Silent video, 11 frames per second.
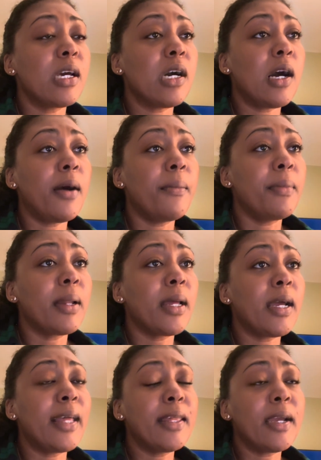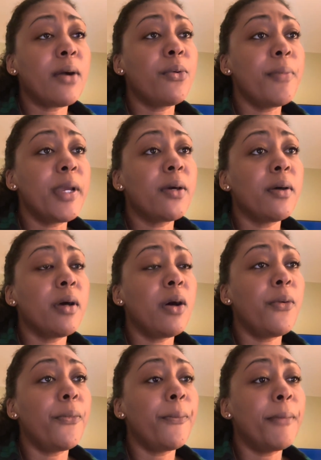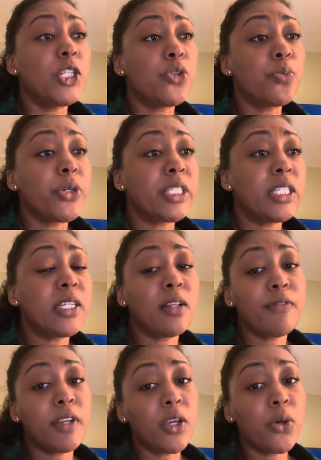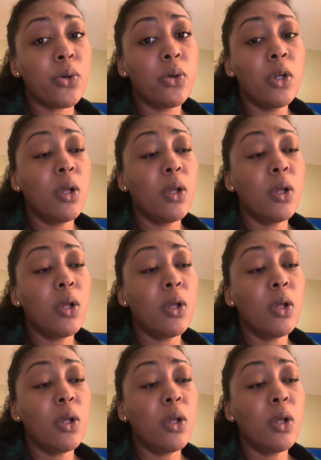I think I will make a much more detailed video